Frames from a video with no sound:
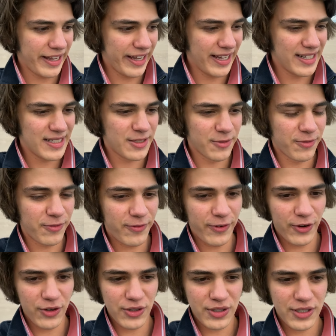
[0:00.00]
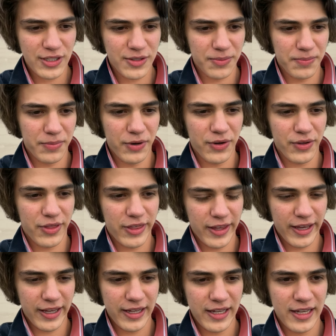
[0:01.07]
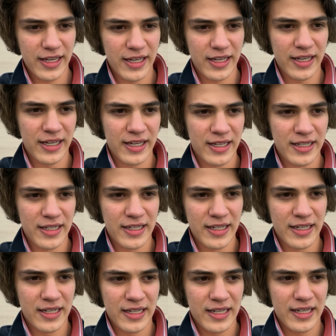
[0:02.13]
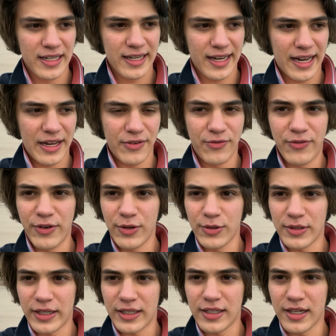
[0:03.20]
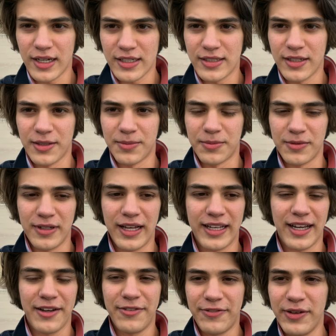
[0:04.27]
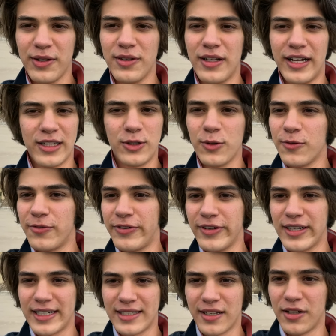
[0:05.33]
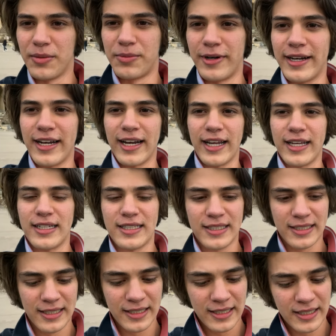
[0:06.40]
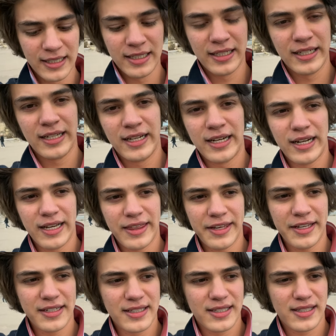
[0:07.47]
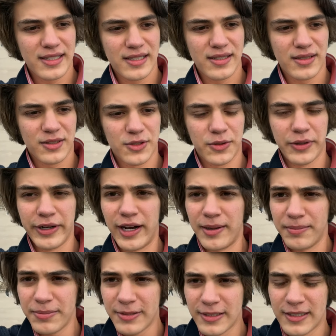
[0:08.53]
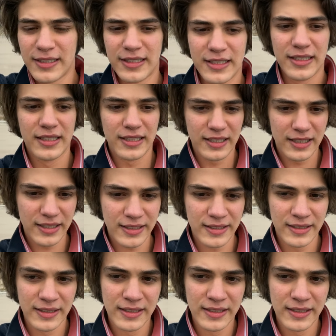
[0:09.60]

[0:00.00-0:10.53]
It's the first birthday I feel like not celebrating. Like, I don't feel like celebrating it. I think it's growing up, you know?